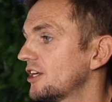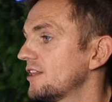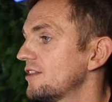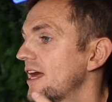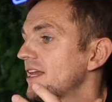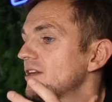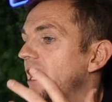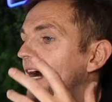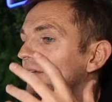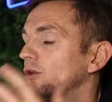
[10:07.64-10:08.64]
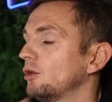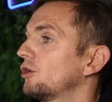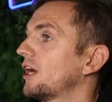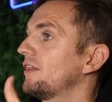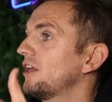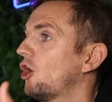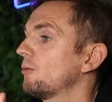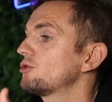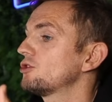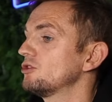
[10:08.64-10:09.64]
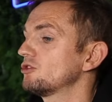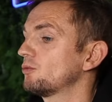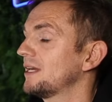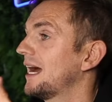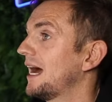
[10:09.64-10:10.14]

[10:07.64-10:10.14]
You can then have a look at the options we